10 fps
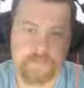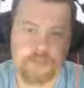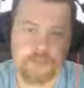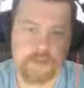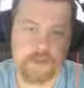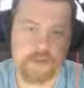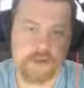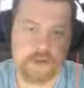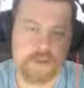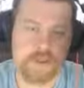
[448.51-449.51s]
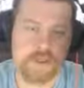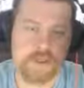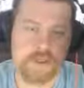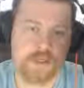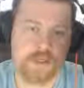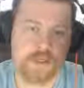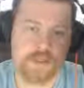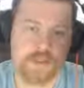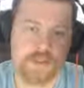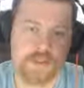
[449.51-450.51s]
then there's the
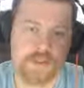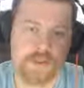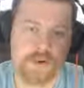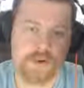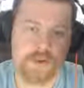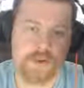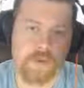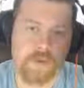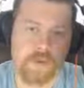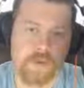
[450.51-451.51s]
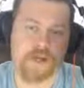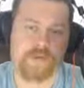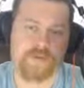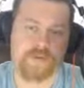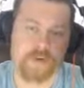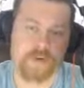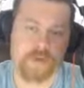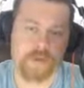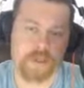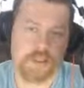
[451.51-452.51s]
Cisno microphone
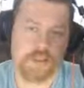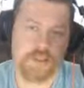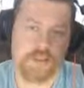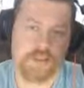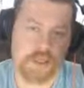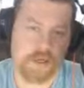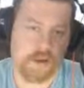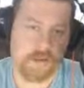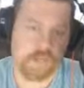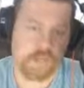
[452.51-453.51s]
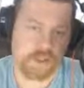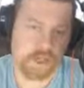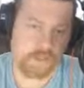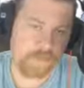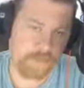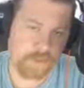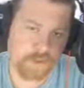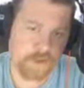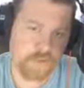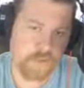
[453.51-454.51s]
setup, which I
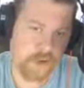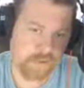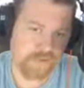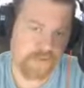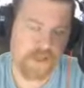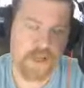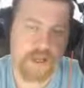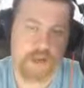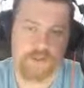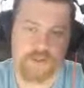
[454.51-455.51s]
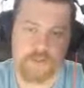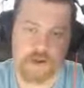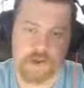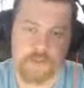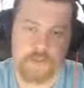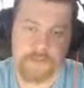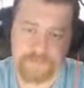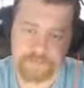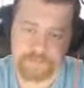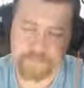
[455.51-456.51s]
purchased mine via Amazon.
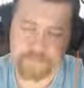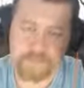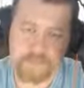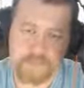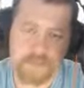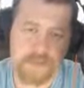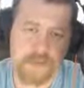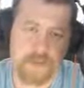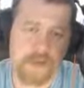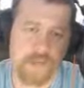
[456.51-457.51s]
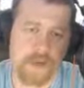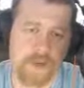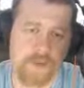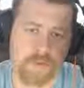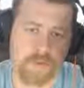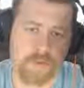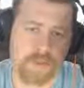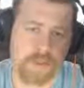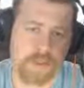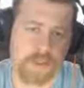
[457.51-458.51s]
I think I paid about
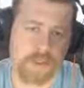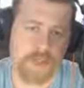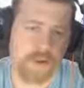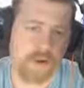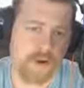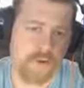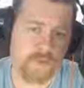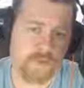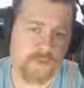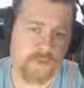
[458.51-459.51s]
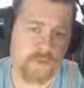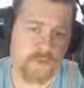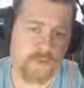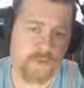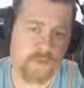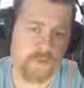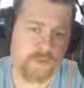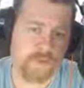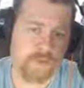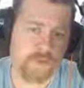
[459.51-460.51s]
$28 for the
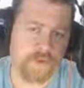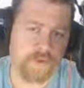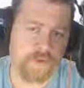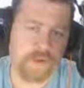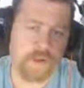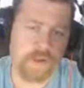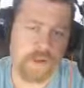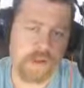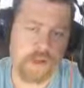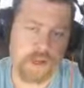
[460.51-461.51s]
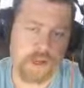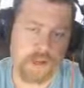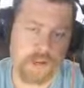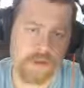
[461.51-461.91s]
microphone and